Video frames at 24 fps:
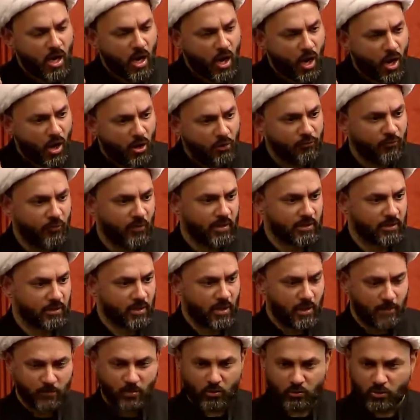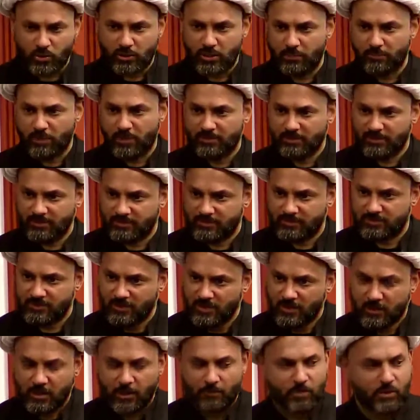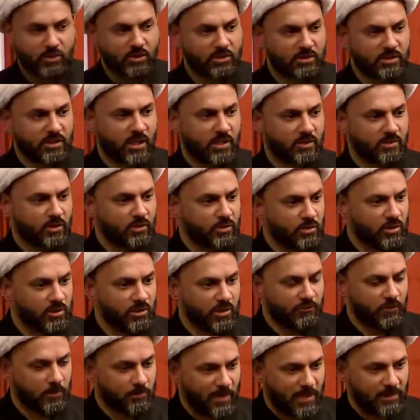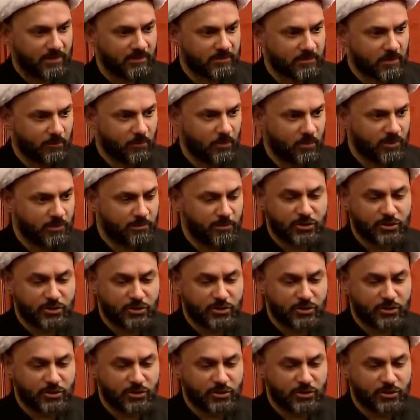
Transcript: often, I'm not talking about this community, I don't know enough about this community,